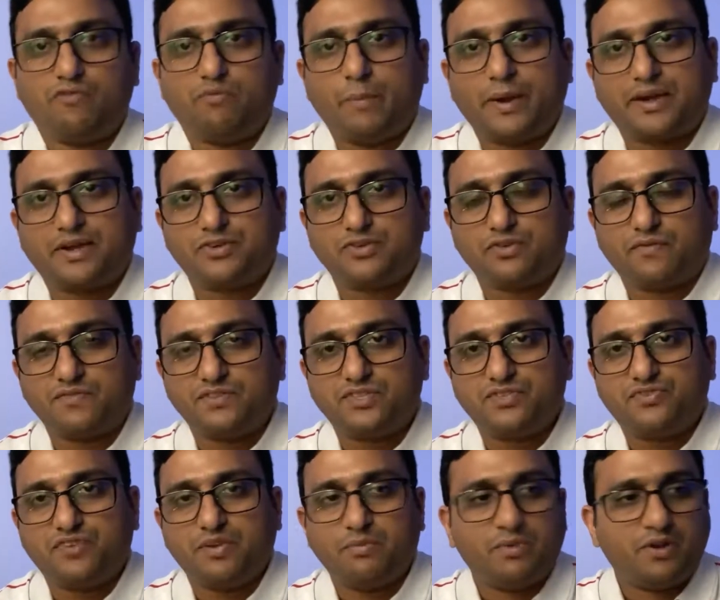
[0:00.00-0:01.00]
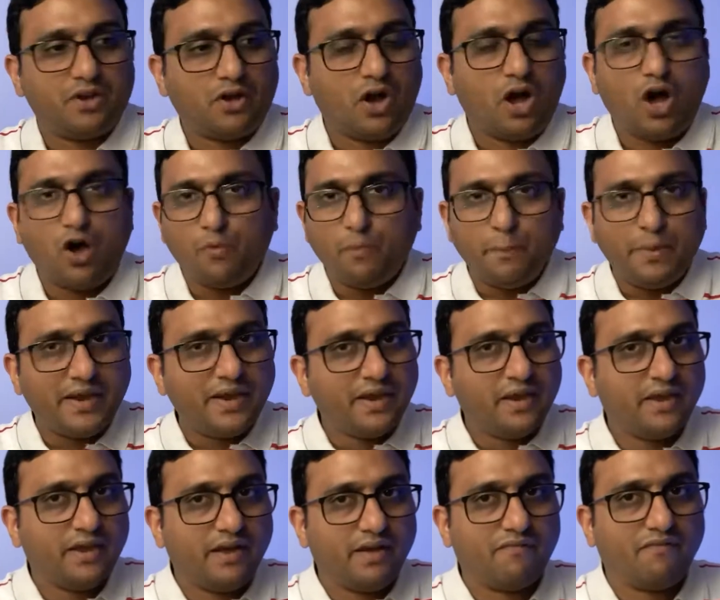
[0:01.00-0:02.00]
Microsoft Stream. How big
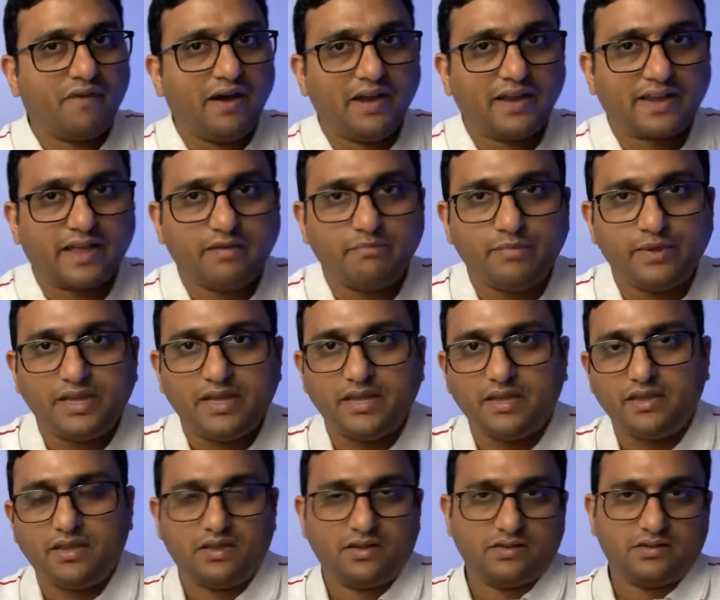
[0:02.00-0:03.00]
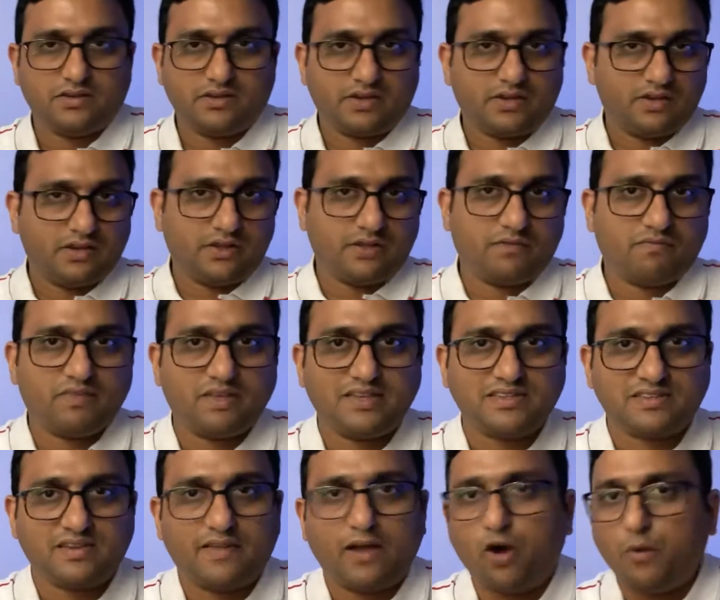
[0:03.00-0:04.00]
a file can be, and
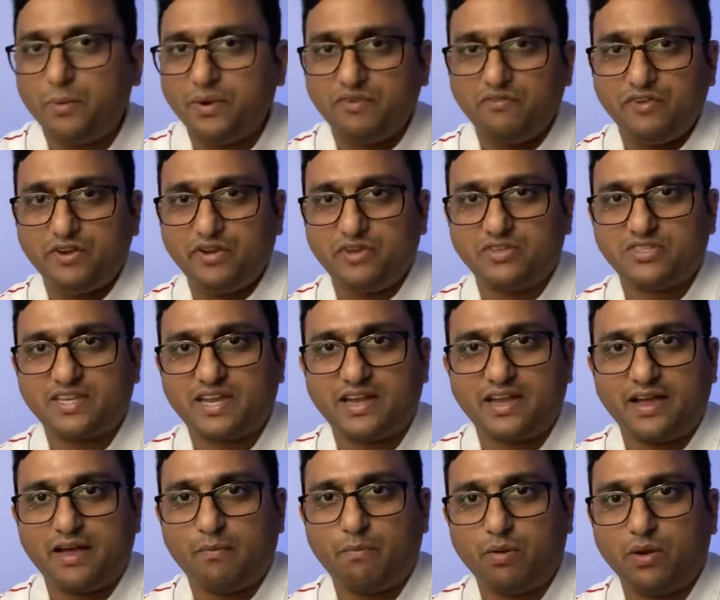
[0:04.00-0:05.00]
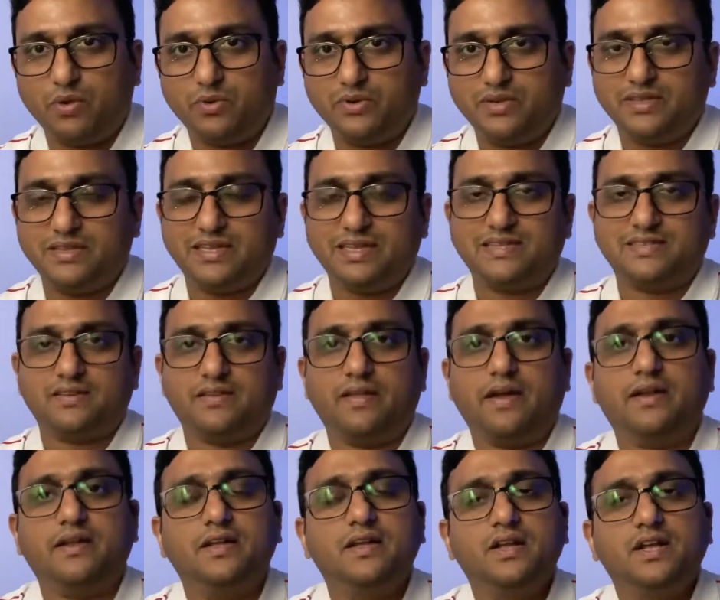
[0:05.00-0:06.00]
things like how many videos can I upload and things like
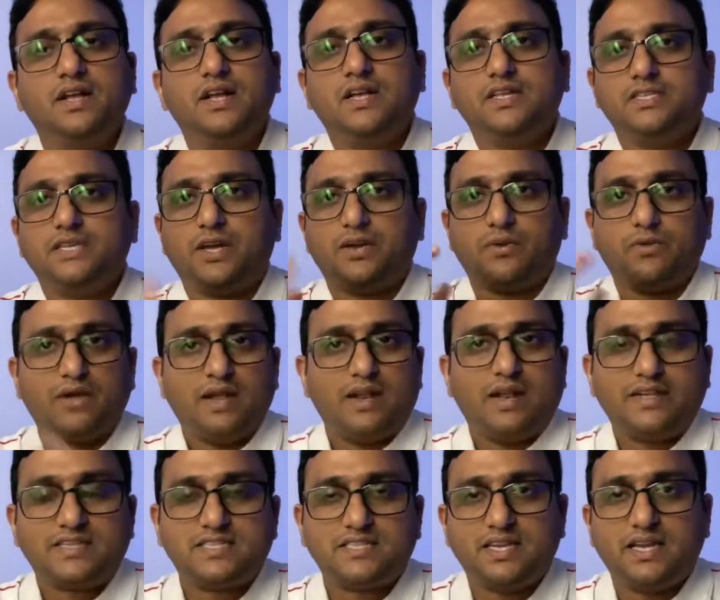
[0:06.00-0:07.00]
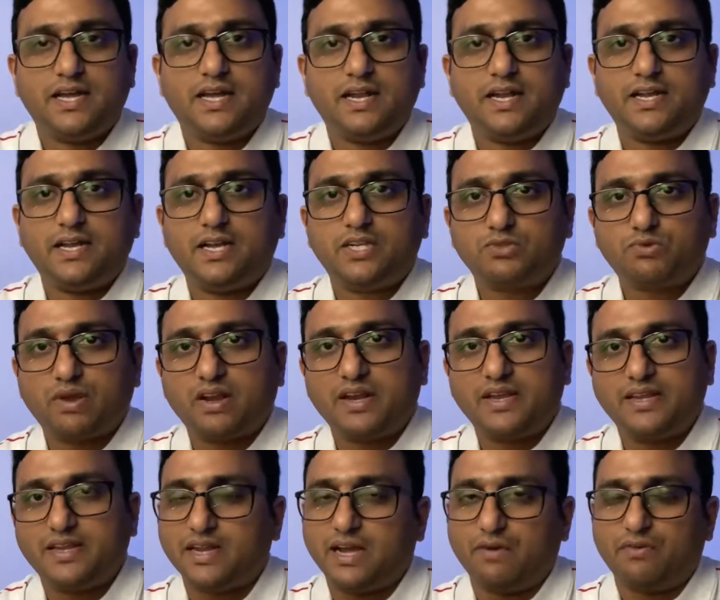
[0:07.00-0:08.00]
that. So let's
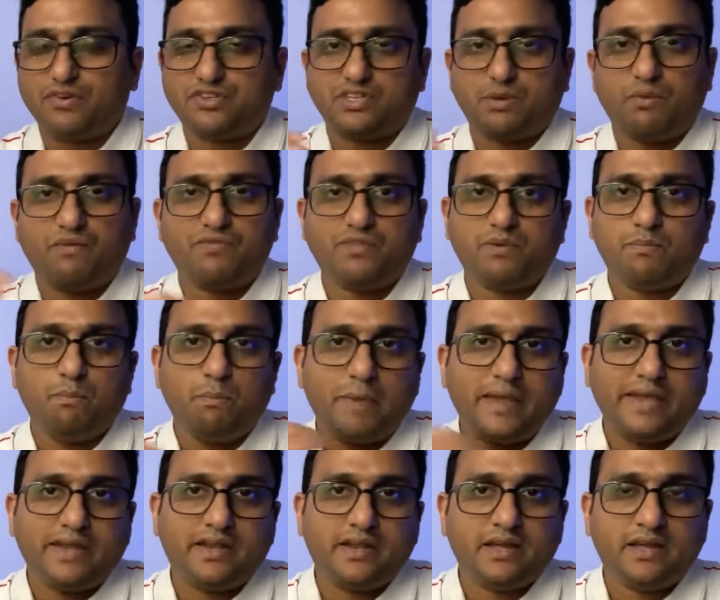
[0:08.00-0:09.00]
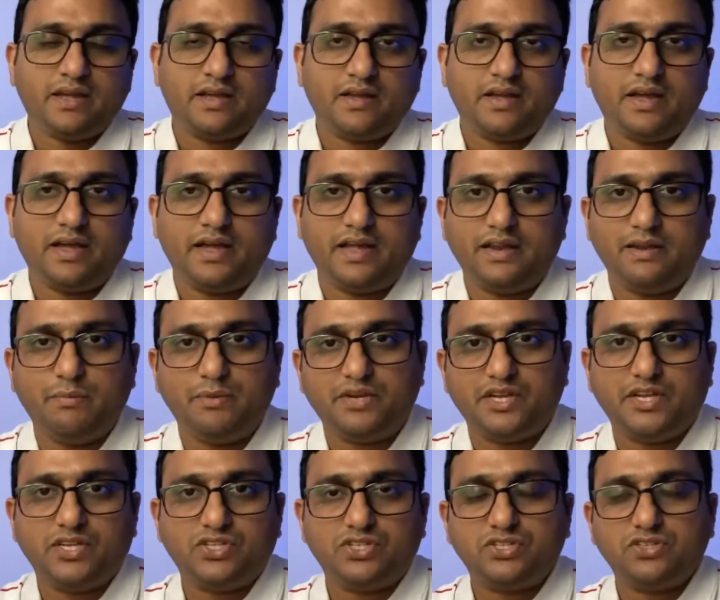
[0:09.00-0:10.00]
quickly cover some of the main
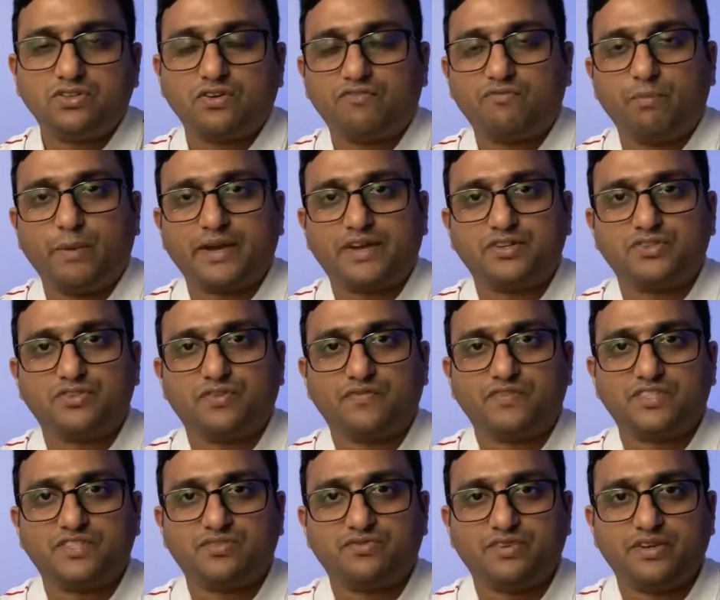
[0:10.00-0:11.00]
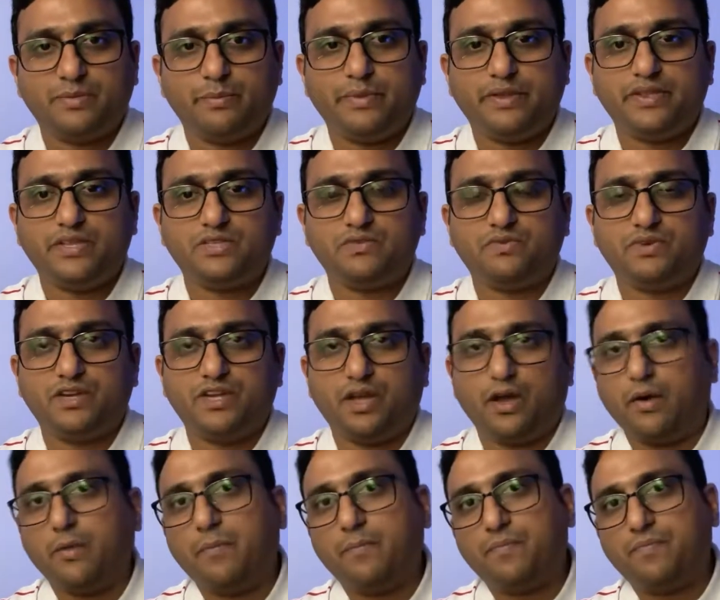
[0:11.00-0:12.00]
limitations of Microsoft Stream in this video.